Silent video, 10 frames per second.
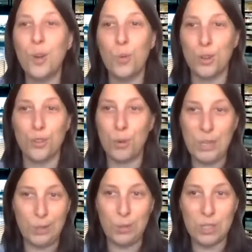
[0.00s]
know what your
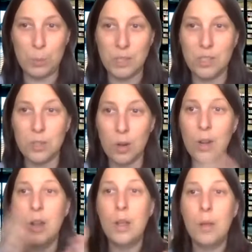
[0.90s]
22 expenses
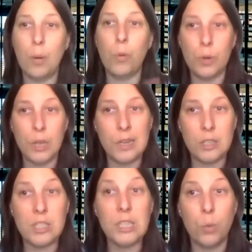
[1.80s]
are, but we would like
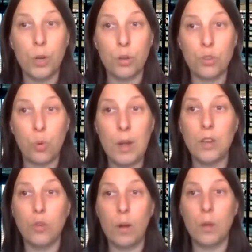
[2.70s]
to see what your
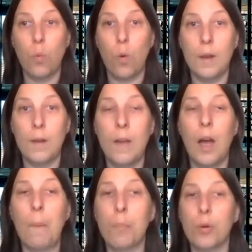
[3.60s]
2021
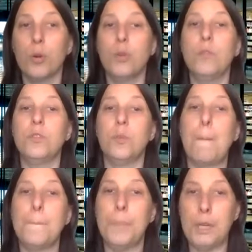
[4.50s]
approved
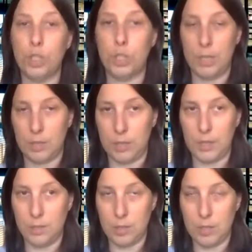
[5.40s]
budget
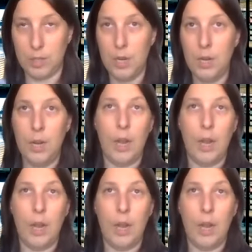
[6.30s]
is.